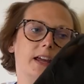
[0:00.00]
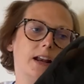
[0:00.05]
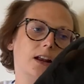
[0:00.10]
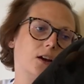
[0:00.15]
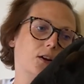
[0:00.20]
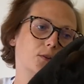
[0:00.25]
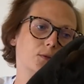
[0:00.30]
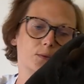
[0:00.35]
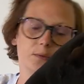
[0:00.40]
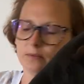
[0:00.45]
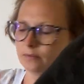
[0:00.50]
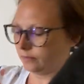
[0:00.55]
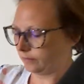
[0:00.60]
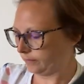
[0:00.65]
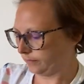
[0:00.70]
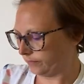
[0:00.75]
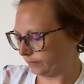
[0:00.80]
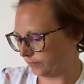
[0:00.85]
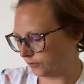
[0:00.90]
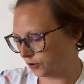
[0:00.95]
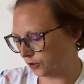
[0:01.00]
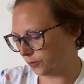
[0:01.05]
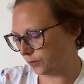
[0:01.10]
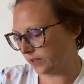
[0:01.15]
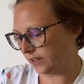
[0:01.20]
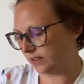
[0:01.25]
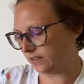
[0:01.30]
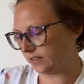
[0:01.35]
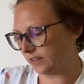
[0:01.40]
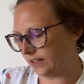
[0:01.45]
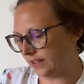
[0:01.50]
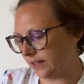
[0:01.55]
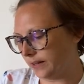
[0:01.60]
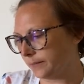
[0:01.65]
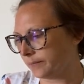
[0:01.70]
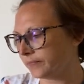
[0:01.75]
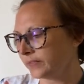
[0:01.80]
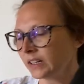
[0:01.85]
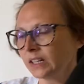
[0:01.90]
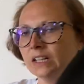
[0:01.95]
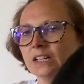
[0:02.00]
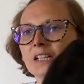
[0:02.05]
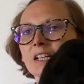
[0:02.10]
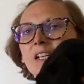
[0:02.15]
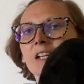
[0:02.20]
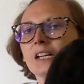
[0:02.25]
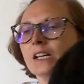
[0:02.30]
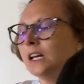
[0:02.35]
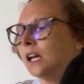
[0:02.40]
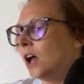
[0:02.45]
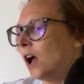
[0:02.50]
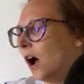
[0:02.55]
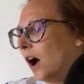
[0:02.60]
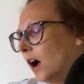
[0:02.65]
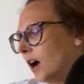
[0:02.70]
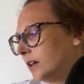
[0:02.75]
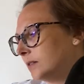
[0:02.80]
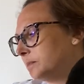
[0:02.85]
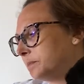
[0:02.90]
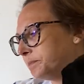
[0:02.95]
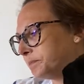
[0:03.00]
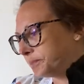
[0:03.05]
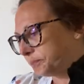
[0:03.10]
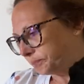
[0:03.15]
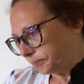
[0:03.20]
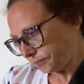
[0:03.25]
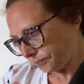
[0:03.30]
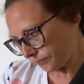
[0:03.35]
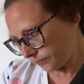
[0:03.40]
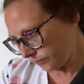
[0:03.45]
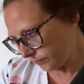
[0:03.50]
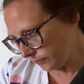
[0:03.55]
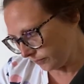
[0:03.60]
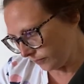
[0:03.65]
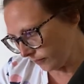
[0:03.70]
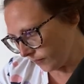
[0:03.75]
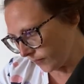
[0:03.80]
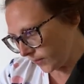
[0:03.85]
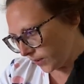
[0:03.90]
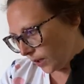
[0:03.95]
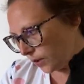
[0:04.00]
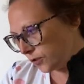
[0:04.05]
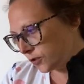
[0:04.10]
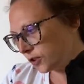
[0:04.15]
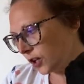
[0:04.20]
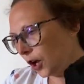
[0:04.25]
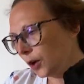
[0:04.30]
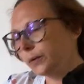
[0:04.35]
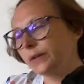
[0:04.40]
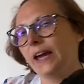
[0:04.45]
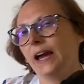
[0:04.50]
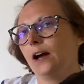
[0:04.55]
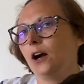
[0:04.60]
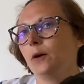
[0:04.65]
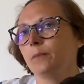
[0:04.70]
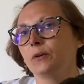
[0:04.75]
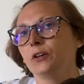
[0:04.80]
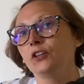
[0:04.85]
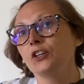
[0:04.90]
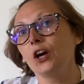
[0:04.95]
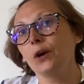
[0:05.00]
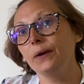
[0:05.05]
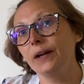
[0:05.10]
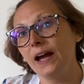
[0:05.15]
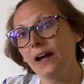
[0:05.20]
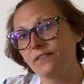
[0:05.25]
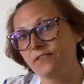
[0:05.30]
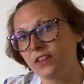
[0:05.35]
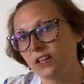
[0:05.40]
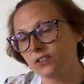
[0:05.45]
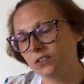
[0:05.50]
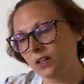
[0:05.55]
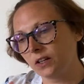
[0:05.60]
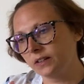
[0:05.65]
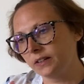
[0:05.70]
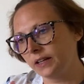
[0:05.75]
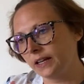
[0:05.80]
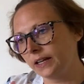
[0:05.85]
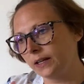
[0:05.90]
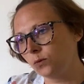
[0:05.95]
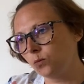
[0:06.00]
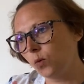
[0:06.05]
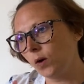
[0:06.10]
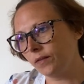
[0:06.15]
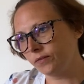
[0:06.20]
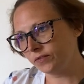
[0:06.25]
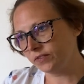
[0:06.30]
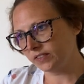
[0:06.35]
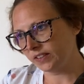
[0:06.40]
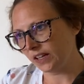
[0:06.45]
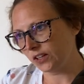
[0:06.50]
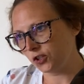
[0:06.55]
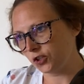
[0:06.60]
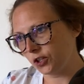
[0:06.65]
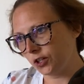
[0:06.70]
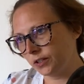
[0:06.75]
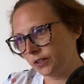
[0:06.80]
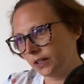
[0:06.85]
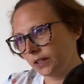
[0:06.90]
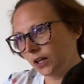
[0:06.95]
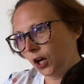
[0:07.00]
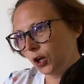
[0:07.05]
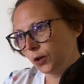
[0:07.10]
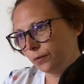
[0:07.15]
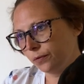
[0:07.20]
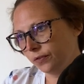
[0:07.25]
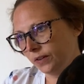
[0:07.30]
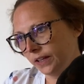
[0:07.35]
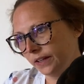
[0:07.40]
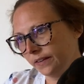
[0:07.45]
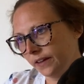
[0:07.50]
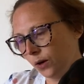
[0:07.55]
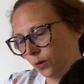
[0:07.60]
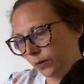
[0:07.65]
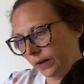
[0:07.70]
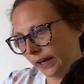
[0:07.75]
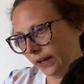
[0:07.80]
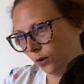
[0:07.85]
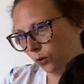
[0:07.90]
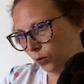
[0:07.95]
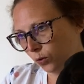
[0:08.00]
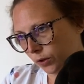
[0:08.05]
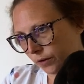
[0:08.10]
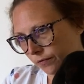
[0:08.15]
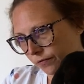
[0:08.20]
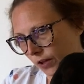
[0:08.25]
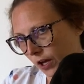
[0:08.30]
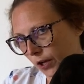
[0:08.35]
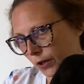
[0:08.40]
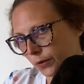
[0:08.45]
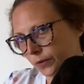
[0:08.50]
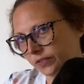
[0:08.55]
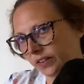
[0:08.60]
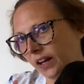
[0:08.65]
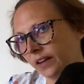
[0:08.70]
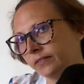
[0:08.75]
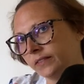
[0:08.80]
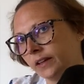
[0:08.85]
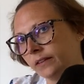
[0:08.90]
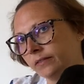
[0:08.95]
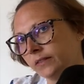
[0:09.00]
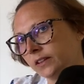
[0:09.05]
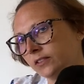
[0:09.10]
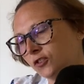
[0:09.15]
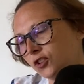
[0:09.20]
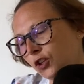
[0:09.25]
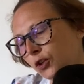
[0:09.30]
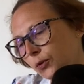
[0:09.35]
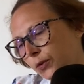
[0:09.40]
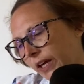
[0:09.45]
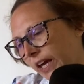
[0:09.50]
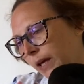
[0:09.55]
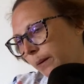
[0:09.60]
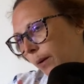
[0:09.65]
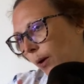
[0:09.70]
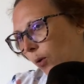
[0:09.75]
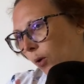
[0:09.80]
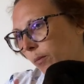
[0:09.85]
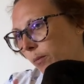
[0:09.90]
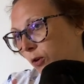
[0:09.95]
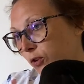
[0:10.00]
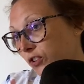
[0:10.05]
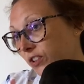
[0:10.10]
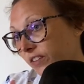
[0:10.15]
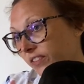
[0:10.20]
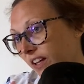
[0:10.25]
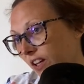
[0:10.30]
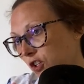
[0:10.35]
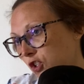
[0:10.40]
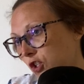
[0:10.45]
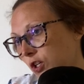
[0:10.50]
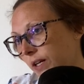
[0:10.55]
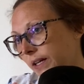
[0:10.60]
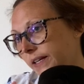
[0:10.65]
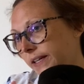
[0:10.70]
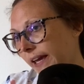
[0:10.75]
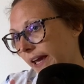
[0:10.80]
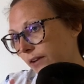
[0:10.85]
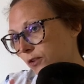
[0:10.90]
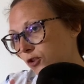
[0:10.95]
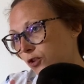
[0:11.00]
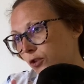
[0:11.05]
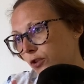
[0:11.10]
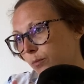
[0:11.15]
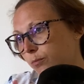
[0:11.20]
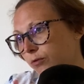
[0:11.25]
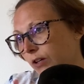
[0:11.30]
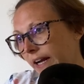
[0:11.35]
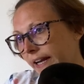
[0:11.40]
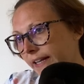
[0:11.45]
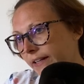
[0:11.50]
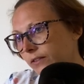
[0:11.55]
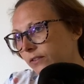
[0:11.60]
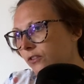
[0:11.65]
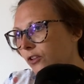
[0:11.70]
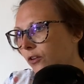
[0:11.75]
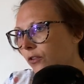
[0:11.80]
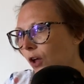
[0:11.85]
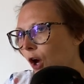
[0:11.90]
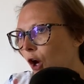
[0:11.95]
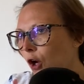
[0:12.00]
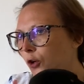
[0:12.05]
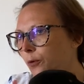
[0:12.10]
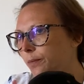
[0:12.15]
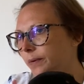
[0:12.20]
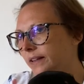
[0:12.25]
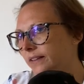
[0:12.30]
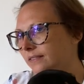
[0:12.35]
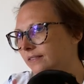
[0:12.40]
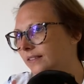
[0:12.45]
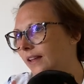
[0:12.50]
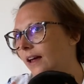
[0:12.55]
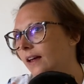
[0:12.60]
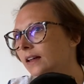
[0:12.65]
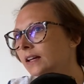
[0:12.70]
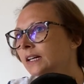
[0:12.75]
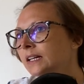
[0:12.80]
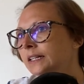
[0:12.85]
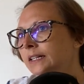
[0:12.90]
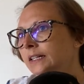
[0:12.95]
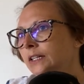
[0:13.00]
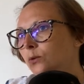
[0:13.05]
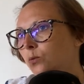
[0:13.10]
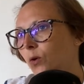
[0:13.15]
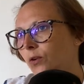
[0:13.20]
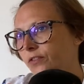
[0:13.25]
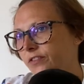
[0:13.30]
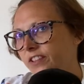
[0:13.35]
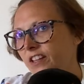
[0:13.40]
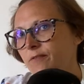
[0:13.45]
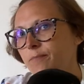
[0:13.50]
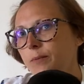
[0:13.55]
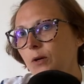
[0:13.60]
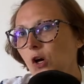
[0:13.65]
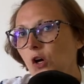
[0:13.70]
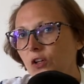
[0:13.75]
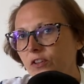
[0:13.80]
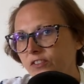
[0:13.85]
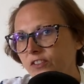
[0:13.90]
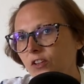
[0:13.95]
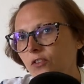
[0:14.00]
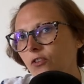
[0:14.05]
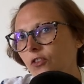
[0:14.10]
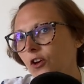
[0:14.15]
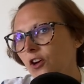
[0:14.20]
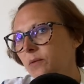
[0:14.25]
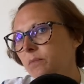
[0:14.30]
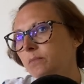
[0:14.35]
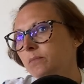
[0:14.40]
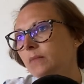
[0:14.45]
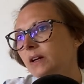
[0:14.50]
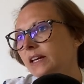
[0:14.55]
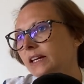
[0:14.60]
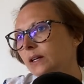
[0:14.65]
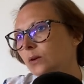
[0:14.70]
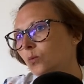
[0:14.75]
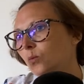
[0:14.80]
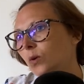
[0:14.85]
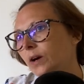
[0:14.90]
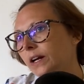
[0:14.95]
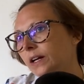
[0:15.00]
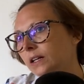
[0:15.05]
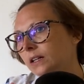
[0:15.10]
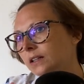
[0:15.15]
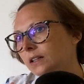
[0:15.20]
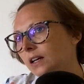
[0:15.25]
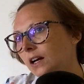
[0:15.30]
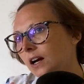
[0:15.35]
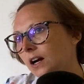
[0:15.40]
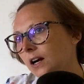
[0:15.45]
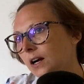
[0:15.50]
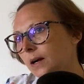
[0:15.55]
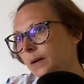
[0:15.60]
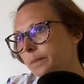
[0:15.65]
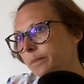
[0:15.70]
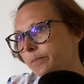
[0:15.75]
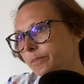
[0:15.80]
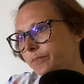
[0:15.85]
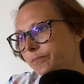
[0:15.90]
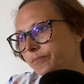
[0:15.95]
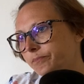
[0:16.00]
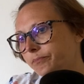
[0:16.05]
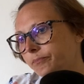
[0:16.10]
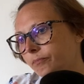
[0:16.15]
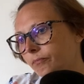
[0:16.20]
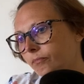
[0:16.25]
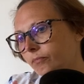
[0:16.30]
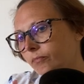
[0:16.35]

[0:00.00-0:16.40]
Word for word: hello? Juki's here. Um, so yeah, I'm going to go and have that done in one session and hopefully they'll get all of those. And then this new chemo I'm on does actually get to the brain. So the hope is that once they've blasted them, it will... Um,